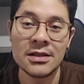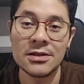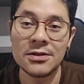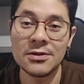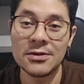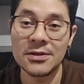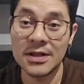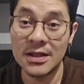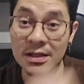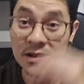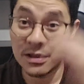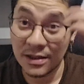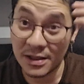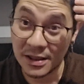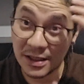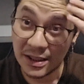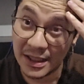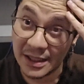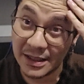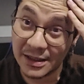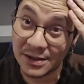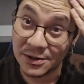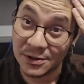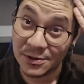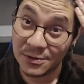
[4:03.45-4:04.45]
You can
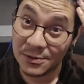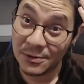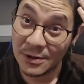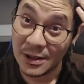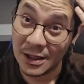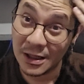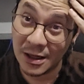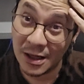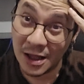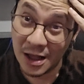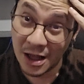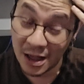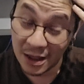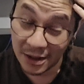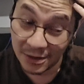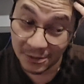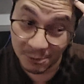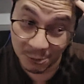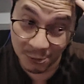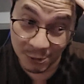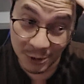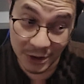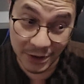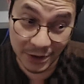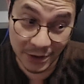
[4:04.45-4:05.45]
like do a
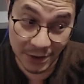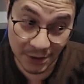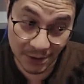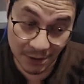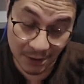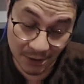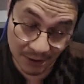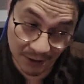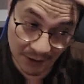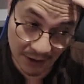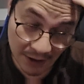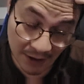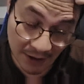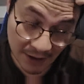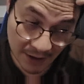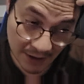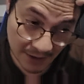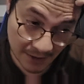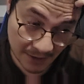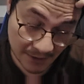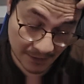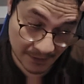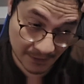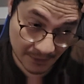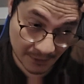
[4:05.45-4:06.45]
lot with your
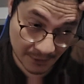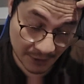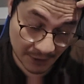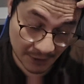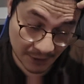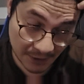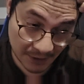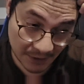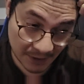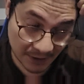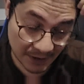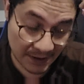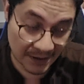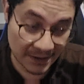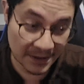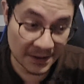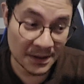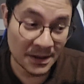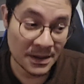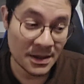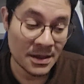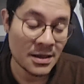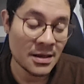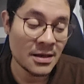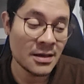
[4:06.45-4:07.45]
what do you call this,
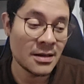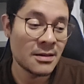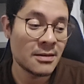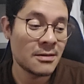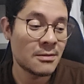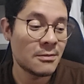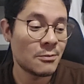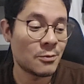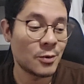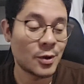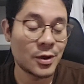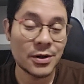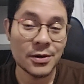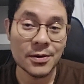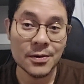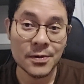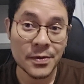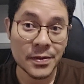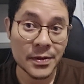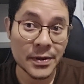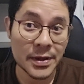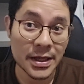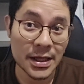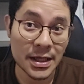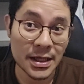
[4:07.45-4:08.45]
with your
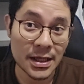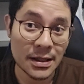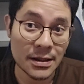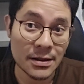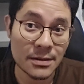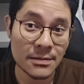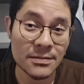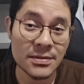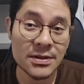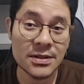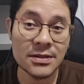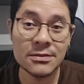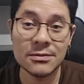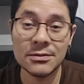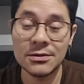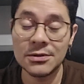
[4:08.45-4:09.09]
themes.